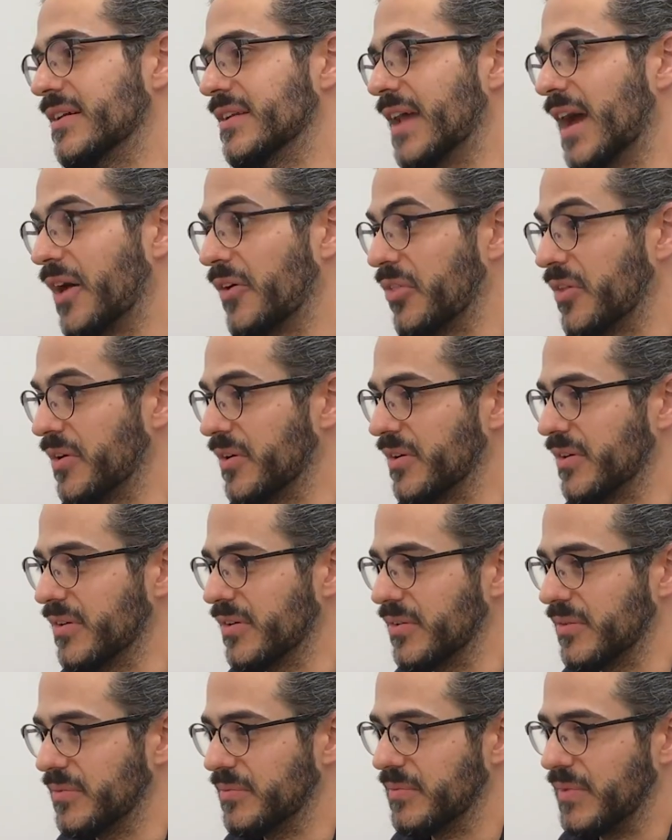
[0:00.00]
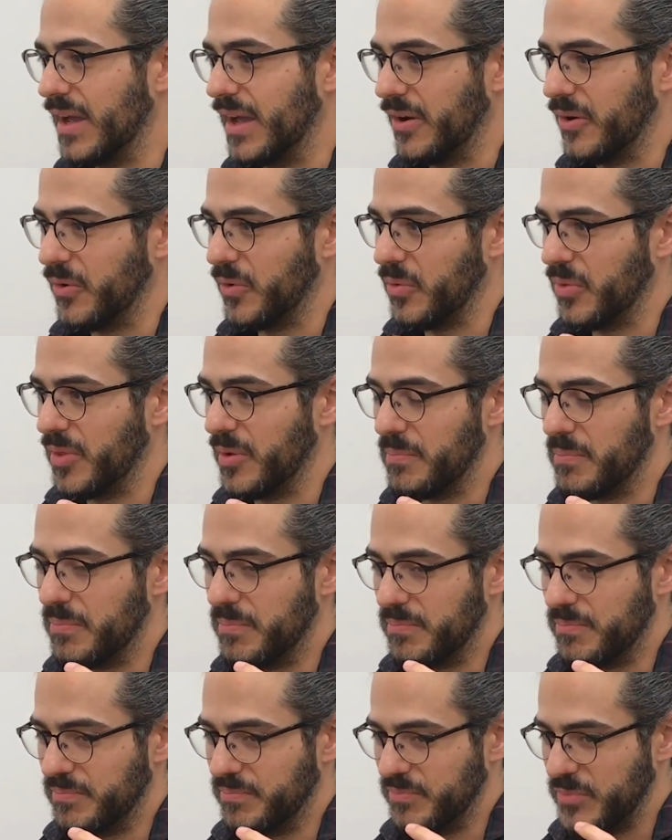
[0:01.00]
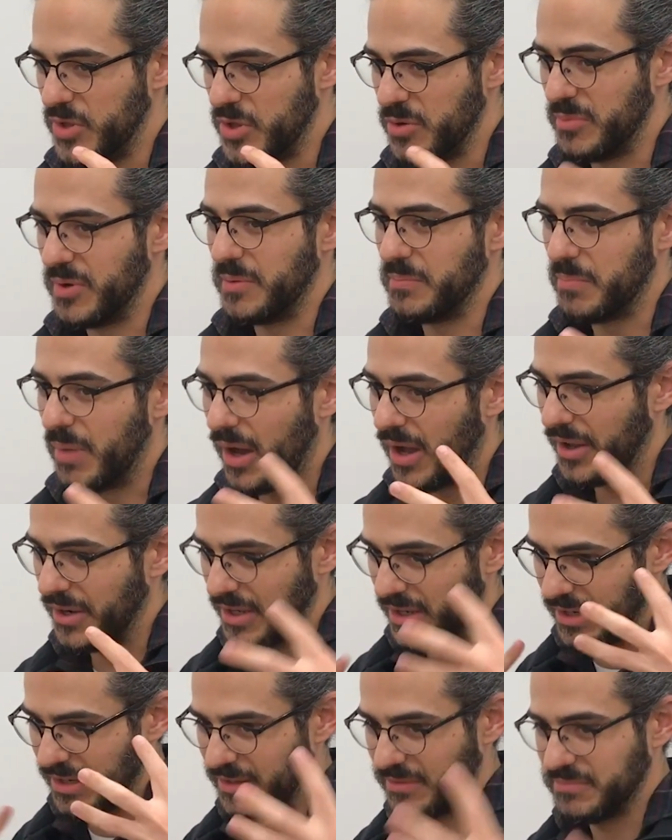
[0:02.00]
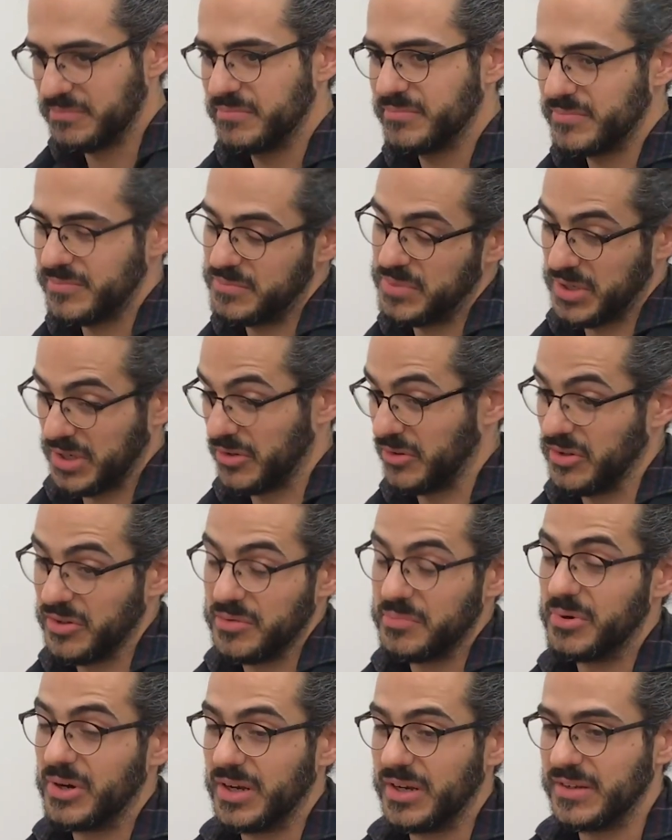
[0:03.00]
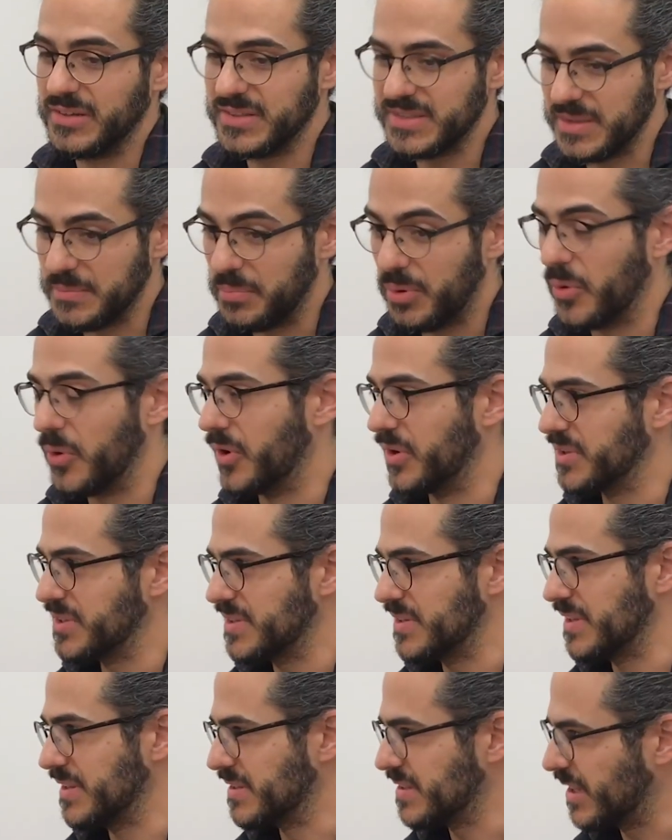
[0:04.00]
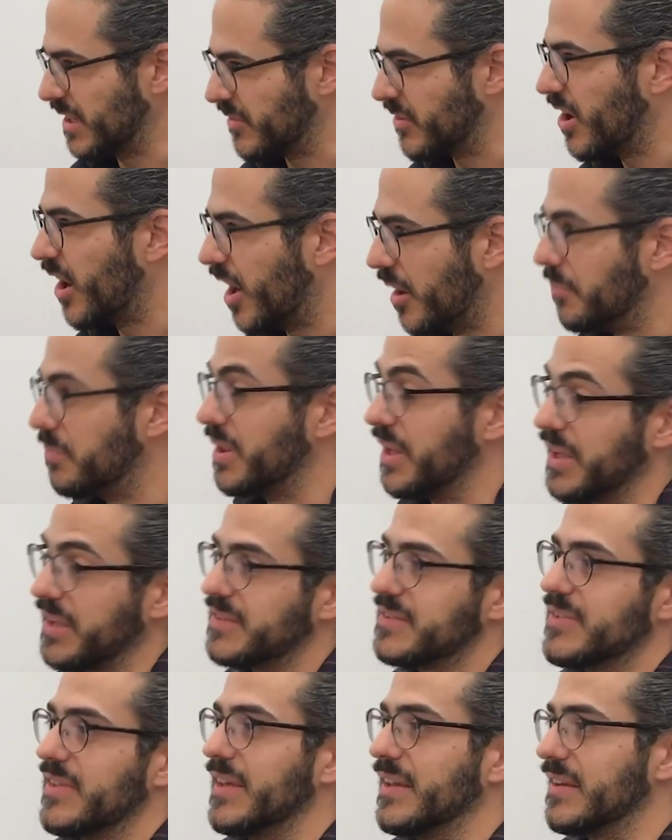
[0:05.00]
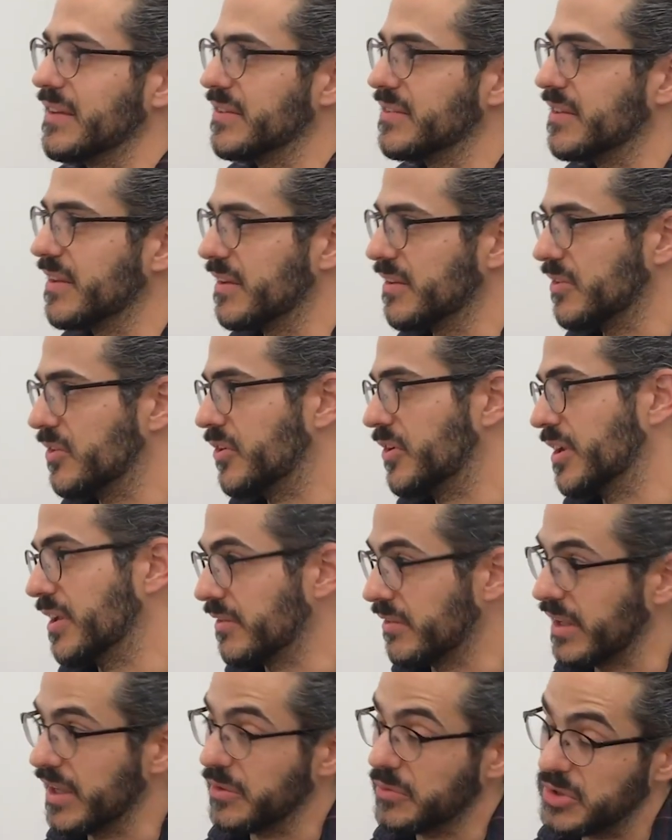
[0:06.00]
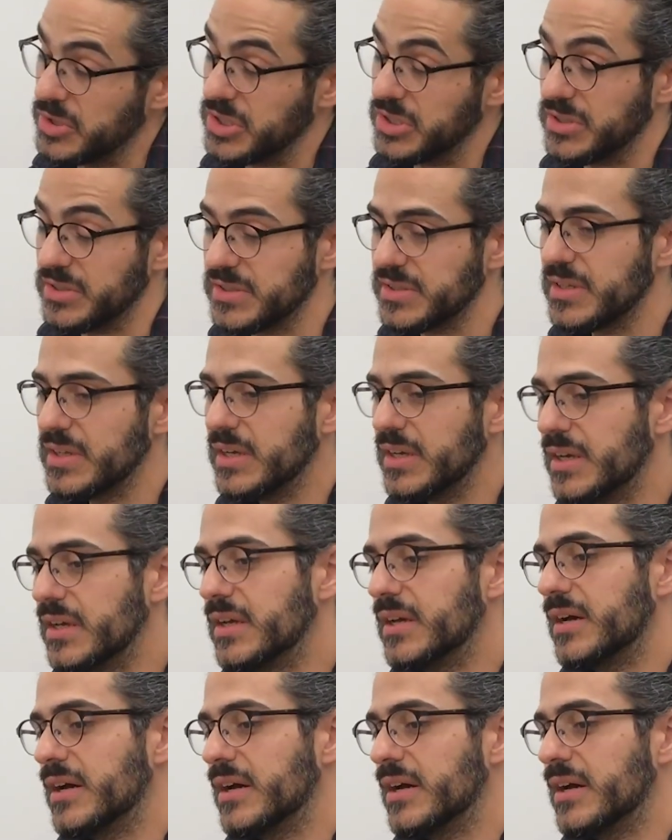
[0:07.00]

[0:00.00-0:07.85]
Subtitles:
and how the human body, particularly the brain, supports these kind of complex things like learning languages.